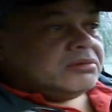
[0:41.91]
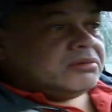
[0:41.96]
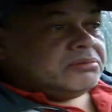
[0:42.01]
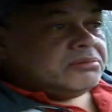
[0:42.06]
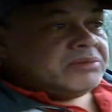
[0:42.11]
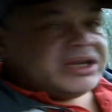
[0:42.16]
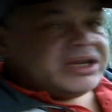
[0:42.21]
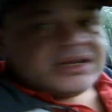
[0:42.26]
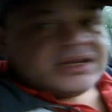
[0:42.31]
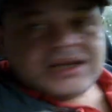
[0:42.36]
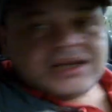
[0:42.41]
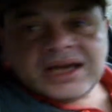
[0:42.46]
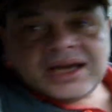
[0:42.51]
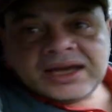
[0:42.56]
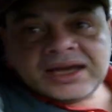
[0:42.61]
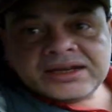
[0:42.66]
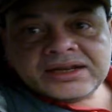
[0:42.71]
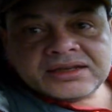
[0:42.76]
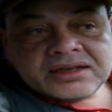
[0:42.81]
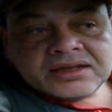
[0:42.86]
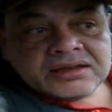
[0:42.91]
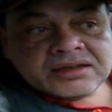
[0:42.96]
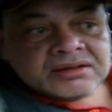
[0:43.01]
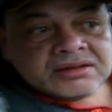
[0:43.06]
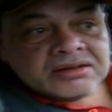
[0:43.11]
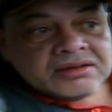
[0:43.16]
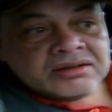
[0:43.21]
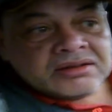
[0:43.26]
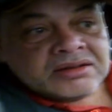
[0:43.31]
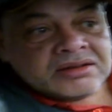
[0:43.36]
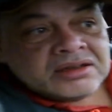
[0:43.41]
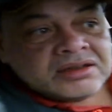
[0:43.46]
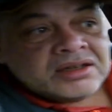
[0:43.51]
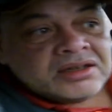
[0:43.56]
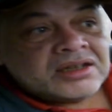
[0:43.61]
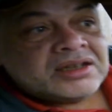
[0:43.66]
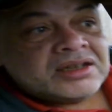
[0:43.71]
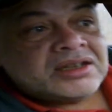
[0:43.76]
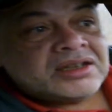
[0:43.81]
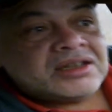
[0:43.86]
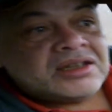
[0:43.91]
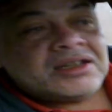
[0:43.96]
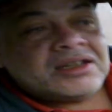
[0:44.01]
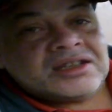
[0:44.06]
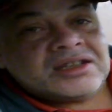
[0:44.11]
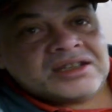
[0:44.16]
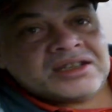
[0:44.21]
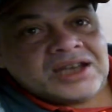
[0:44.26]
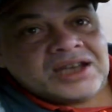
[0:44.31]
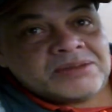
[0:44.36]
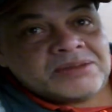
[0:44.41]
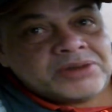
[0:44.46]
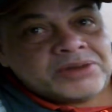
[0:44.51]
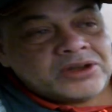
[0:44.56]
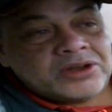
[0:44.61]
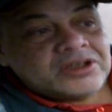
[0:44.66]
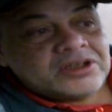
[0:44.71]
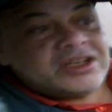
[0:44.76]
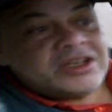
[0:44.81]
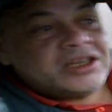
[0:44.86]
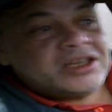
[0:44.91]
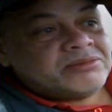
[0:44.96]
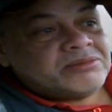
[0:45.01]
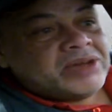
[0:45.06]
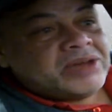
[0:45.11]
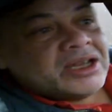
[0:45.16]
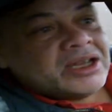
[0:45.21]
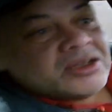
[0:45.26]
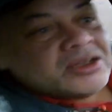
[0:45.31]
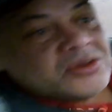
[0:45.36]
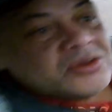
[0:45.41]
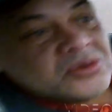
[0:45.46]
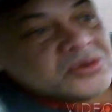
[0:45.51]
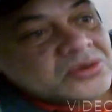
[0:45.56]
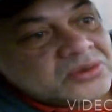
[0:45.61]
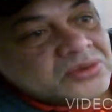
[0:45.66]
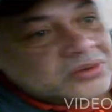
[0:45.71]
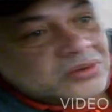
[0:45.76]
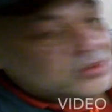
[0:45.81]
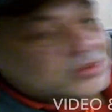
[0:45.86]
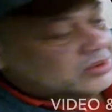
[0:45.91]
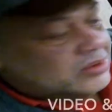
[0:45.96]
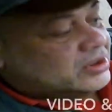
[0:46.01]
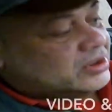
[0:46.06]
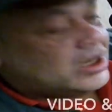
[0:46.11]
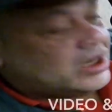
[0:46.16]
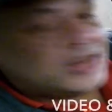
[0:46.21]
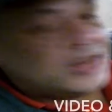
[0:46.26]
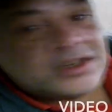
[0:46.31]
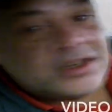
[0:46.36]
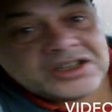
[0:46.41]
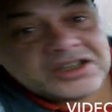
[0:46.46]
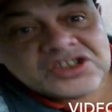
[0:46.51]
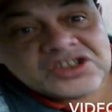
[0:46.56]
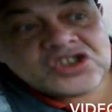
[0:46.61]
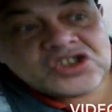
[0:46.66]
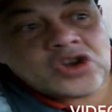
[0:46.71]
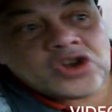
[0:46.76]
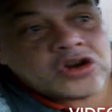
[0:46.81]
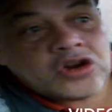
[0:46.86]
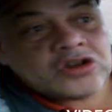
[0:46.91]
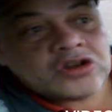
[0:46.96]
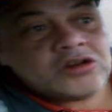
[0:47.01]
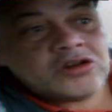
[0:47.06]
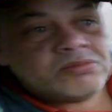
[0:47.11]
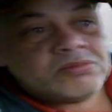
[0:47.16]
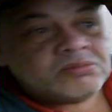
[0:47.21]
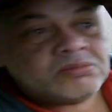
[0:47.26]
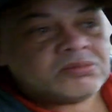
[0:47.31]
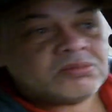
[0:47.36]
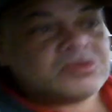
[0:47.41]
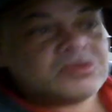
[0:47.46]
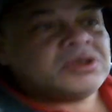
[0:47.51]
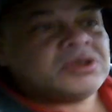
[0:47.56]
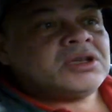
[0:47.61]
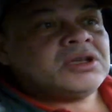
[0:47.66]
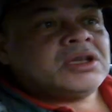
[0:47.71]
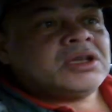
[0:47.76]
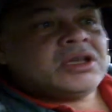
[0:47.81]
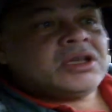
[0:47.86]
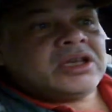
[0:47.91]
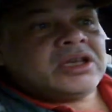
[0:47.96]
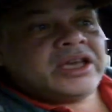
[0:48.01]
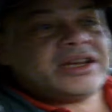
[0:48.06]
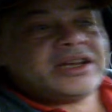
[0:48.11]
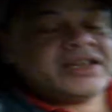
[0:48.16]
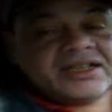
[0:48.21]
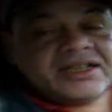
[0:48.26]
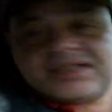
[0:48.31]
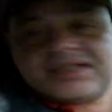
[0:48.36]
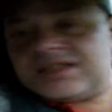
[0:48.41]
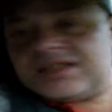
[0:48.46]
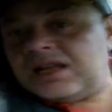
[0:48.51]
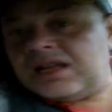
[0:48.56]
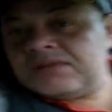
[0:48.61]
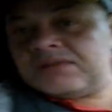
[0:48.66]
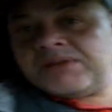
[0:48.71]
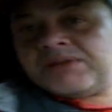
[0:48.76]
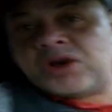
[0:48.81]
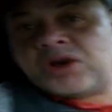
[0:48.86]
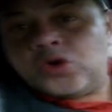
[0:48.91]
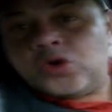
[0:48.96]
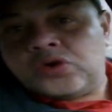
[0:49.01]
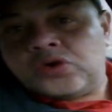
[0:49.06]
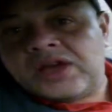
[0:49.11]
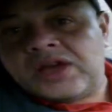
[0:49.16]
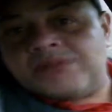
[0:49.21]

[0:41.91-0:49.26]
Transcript: made light. I brought the thing back to kind of the stock ROM and installed my own